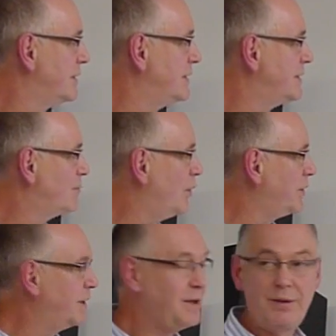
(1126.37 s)
This is
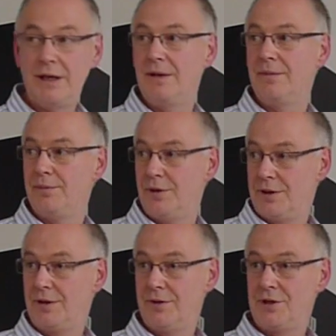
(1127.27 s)
1 dB per
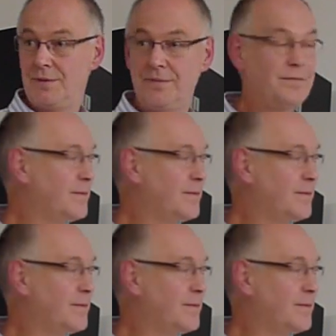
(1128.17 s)
division.